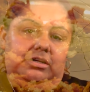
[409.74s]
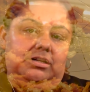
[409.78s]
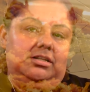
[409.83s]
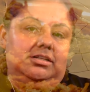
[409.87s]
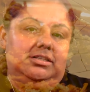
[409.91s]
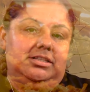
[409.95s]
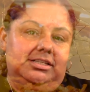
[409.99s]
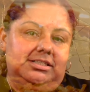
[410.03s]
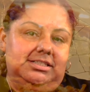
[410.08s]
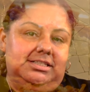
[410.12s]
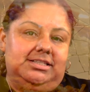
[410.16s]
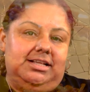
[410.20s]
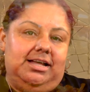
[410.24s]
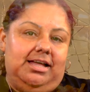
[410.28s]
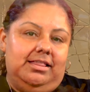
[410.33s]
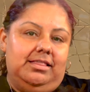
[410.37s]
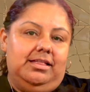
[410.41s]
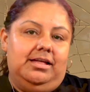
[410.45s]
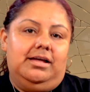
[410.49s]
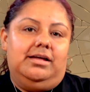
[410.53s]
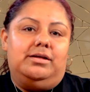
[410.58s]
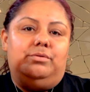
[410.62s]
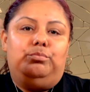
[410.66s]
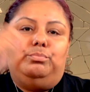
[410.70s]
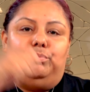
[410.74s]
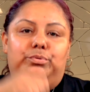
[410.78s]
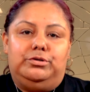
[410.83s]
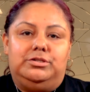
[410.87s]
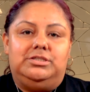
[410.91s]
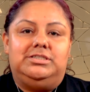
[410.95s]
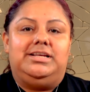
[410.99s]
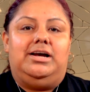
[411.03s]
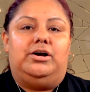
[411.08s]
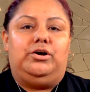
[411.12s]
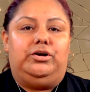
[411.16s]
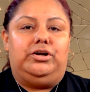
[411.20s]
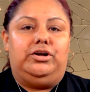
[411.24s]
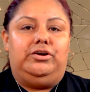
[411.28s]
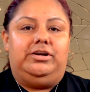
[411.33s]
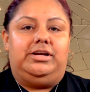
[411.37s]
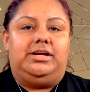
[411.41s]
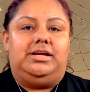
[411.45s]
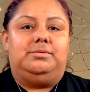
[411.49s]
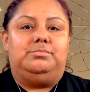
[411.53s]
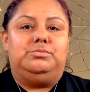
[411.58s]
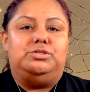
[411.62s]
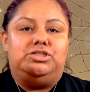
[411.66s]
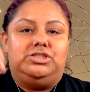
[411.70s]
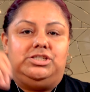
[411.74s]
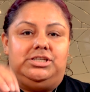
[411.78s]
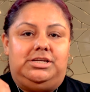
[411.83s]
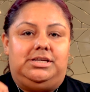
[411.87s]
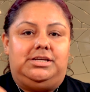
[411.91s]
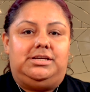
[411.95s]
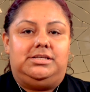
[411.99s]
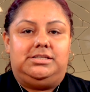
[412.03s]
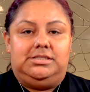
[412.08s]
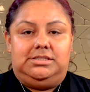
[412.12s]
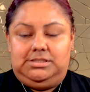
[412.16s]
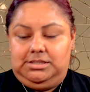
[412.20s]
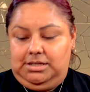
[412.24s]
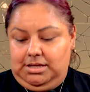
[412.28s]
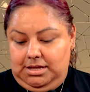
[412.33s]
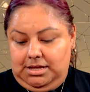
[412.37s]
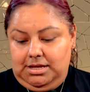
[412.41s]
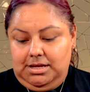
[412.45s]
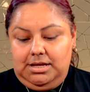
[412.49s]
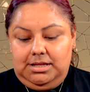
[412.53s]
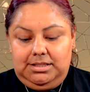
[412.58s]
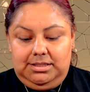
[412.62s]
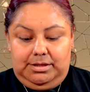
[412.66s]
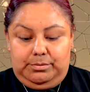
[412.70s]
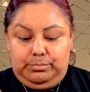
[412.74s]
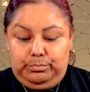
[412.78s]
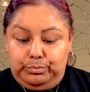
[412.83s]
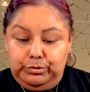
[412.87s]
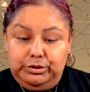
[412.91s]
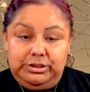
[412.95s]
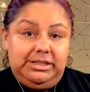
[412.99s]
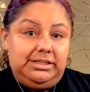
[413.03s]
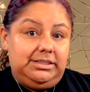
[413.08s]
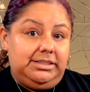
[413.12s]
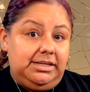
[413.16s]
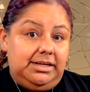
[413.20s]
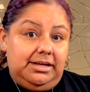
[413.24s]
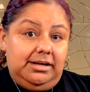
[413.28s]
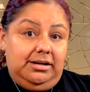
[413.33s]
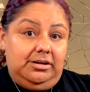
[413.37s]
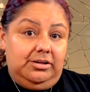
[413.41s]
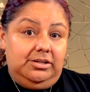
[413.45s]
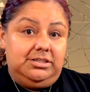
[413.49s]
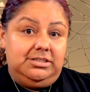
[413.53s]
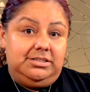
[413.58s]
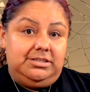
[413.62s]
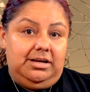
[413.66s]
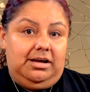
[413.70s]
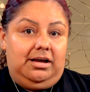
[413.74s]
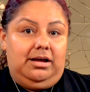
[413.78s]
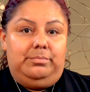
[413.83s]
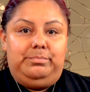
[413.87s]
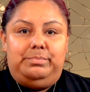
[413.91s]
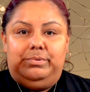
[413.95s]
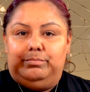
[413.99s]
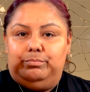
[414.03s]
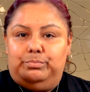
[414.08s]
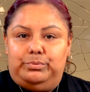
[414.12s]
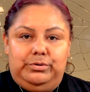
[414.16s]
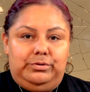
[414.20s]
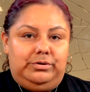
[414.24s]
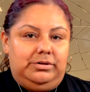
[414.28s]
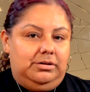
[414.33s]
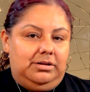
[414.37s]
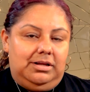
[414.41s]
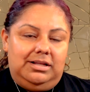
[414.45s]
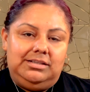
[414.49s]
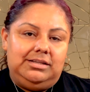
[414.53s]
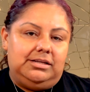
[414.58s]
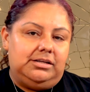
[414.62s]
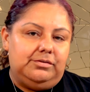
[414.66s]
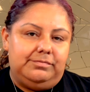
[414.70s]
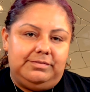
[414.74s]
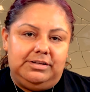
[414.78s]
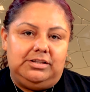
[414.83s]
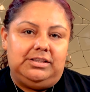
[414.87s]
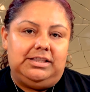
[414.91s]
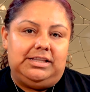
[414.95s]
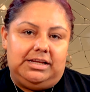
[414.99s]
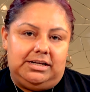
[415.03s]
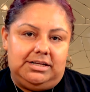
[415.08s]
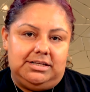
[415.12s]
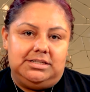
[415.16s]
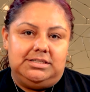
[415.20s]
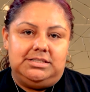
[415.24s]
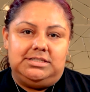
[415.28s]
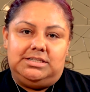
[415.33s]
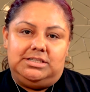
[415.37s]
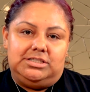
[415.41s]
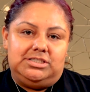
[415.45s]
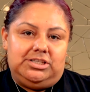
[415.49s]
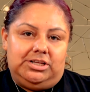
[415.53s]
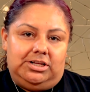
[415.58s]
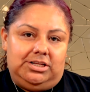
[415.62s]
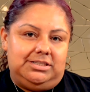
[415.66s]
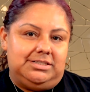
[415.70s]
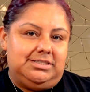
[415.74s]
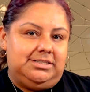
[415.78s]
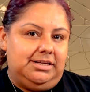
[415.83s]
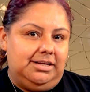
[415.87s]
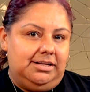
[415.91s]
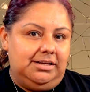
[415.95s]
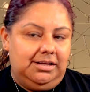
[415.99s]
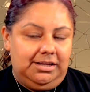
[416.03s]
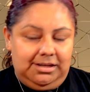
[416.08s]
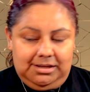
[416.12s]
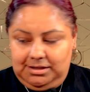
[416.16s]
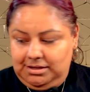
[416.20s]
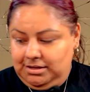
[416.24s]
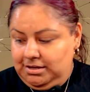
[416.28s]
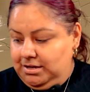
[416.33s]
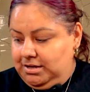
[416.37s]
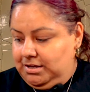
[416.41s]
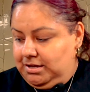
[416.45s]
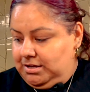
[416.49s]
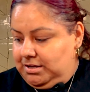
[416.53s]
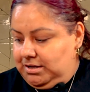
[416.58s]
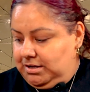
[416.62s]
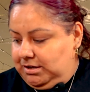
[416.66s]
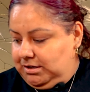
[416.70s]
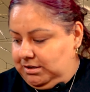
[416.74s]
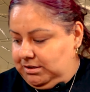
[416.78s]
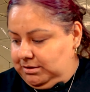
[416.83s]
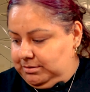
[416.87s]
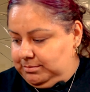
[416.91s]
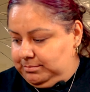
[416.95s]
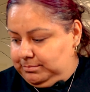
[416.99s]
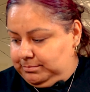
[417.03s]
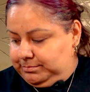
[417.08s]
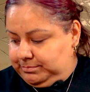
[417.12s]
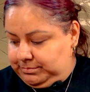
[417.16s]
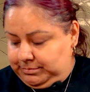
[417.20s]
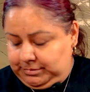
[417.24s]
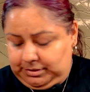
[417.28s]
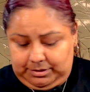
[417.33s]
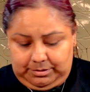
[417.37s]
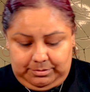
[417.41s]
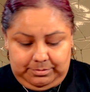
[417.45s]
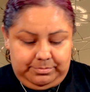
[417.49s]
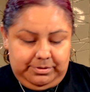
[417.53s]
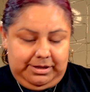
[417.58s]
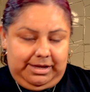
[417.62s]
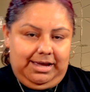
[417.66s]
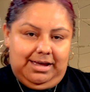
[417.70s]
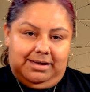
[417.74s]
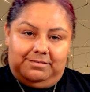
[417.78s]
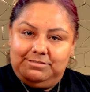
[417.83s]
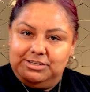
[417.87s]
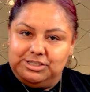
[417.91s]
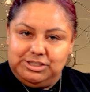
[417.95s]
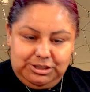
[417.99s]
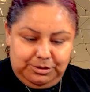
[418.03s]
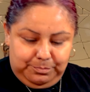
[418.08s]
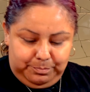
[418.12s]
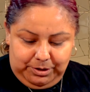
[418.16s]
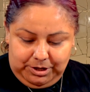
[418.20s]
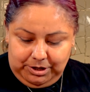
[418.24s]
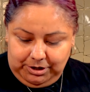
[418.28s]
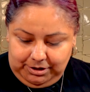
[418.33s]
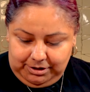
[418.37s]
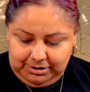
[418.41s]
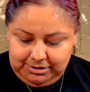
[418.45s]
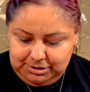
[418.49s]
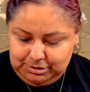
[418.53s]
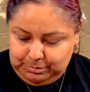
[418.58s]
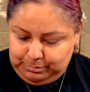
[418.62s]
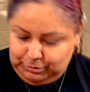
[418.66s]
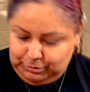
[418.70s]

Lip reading: on a tostada and put sour cream, cheese, then put the tinga on top and put a little bit of lettuce and salsa. I have a chip here, so I'm